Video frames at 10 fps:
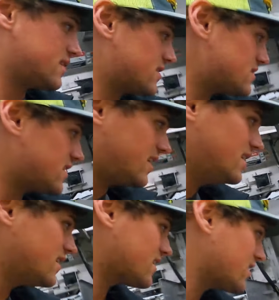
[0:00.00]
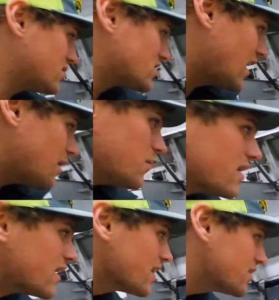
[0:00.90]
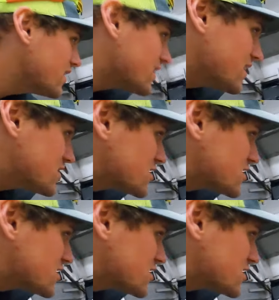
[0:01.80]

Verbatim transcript: Looks like he did a good job. I think he